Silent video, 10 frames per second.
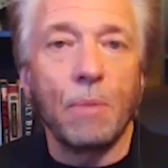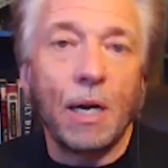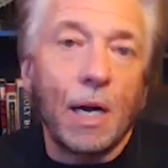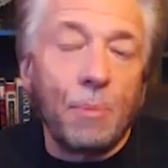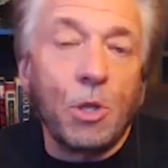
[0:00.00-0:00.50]

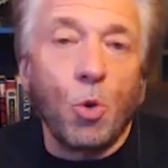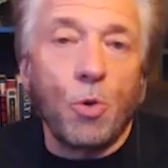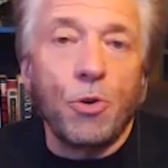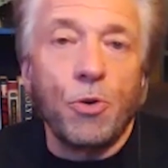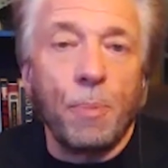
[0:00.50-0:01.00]
I'm in
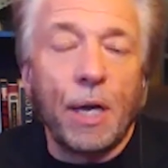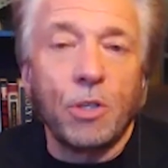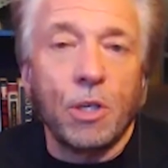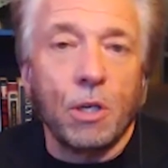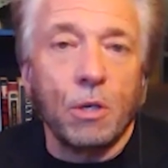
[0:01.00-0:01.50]
northern New
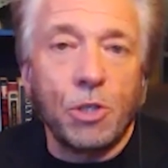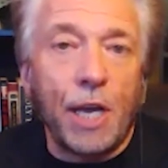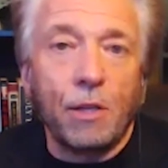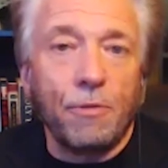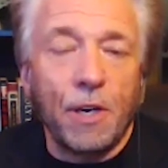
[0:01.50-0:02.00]
Mexico,
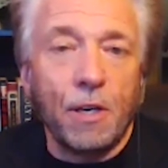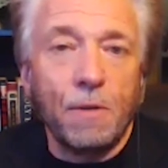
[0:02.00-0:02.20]
Santa Fe.